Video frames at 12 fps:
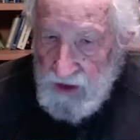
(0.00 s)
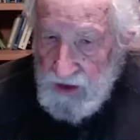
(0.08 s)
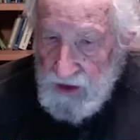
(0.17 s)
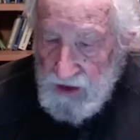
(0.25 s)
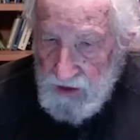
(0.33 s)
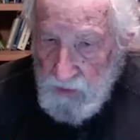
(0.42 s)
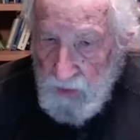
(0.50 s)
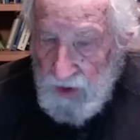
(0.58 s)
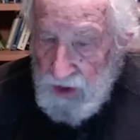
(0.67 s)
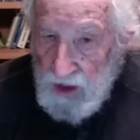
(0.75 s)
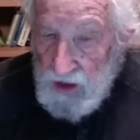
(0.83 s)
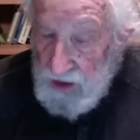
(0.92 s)
That went
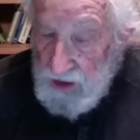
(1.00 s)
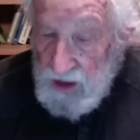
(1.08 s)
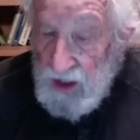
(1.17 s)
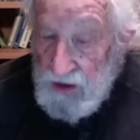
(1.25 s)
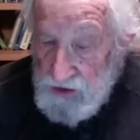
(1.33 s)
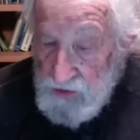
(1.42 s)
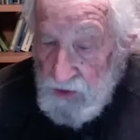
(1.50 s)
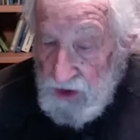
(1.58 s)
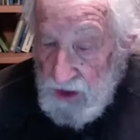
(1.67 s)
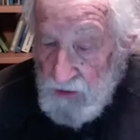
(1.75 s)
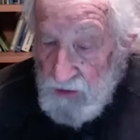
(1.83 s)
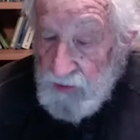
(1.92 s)
on, that's what
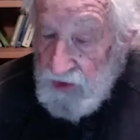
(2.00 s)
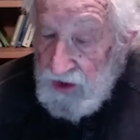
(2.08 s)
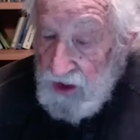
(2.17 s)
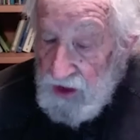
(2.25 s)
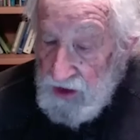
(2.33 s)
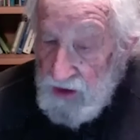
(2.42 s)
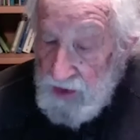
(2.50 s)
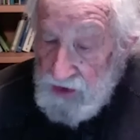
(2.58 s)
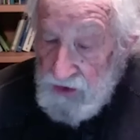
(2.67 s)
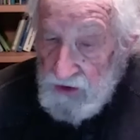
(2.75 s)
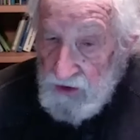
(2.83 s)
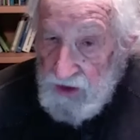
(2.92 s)
helped bring on the missile
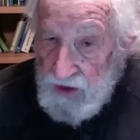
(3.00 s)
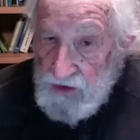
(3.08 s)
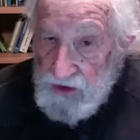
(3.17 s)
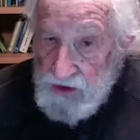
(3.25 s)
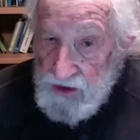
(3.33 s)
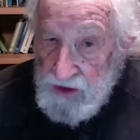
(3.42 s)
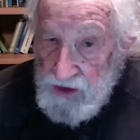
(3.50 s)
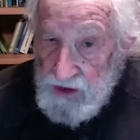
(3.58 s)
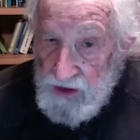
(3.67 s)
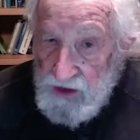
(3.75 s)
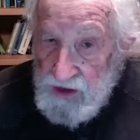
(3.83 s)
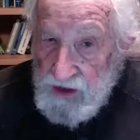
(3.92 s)
crisis,
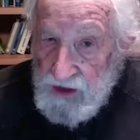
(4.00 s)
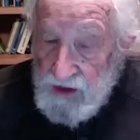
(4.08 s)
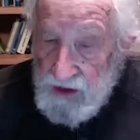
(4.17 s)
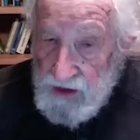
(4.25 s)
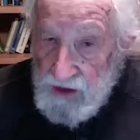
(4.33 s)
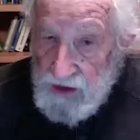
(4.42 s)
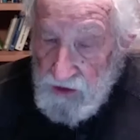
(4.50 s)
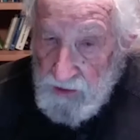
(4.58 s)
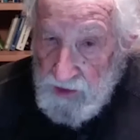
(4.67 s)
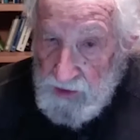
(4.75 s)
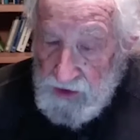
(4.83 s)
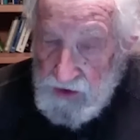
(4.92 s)
the
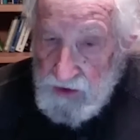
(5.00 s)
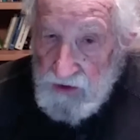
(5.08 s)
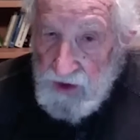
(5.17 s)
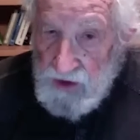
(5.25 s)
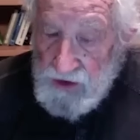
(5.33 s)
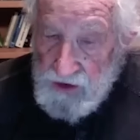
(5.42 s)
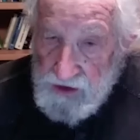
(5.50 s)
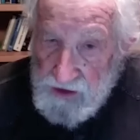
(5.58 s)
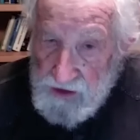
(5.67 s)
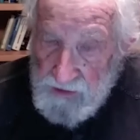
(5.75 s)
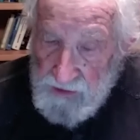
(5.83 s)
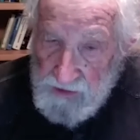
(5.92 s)
Cuban Missile Crisis.
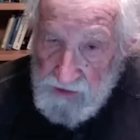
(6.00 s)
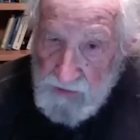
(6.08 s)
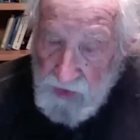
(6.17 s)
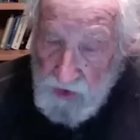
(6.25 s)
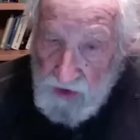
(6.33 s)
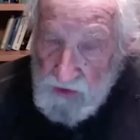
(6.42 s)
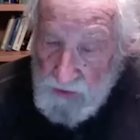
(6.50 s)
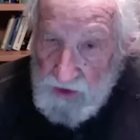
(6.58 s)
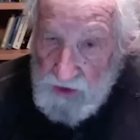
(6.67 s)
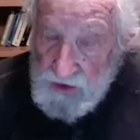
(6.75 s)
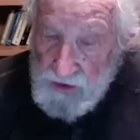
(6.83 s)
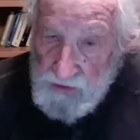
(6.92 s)
Part of the
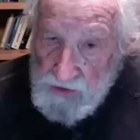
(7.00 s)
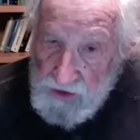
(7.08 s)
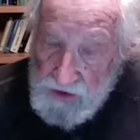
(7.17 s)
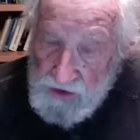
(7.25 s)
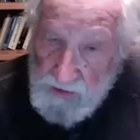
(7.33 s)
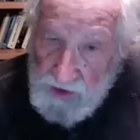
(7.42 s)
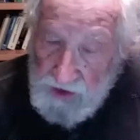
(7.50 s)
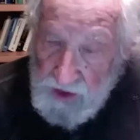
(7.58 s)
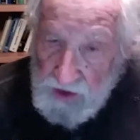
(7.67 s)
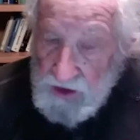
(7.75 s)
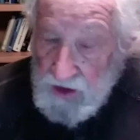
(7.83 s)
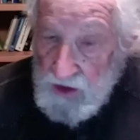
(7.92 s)
reason was to
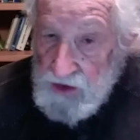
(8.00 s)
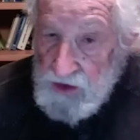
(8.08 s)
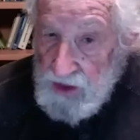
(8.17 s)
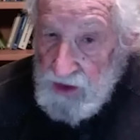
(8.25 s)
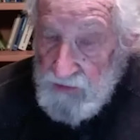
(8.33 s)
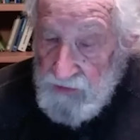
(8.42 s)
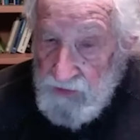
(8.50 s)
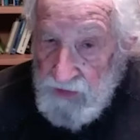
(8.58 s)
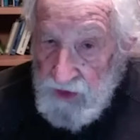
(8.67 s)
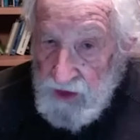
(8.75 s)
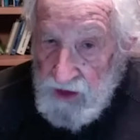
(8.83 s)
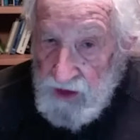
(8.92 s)
protect against that.
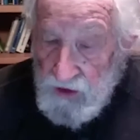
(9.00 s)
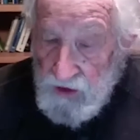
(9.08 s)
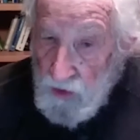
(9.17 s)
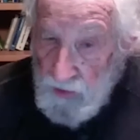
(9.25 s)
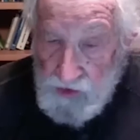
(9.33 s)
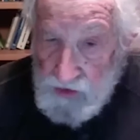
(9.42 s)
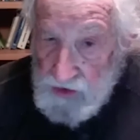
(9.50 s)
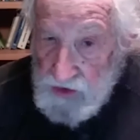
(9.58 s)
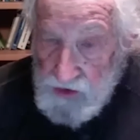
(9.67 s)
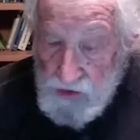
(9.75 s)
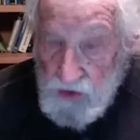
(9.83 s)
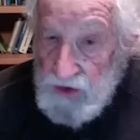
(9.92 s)
Almost
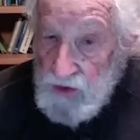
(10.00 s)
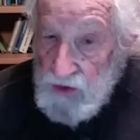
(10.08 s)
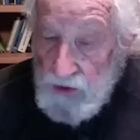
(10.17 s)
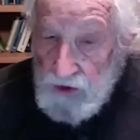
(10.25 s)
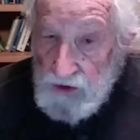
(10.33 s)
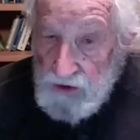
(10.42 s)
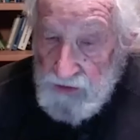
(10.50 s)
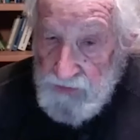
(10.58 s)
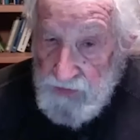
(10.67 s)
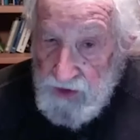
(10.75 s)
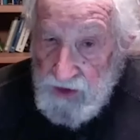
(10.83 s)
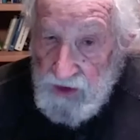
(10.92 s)
destroyed the world.
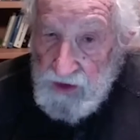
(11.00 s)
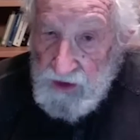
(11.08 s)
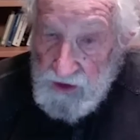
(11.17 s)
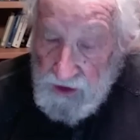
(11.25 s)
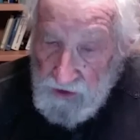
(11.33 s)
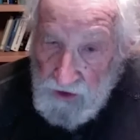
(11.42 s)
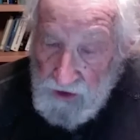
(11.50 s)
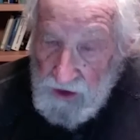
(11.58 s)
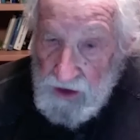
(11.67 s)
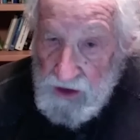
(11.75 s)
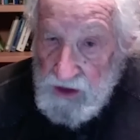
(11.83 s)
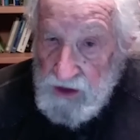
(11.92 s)
Terror
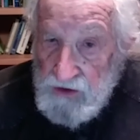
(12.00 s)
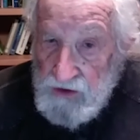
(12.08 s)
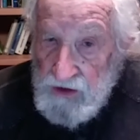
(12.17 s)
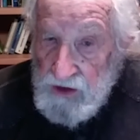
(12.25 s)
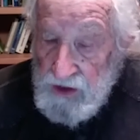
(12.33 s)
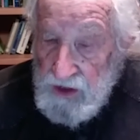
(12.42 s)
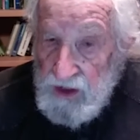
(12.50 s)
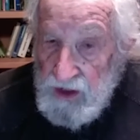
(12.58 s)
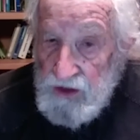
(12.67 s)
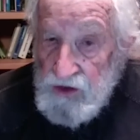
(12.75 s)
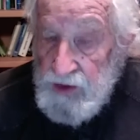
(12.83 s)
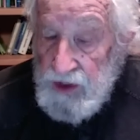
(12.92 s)
continued.
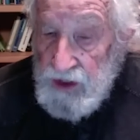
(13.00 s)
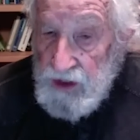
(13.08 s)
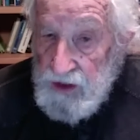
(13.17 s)
There's been an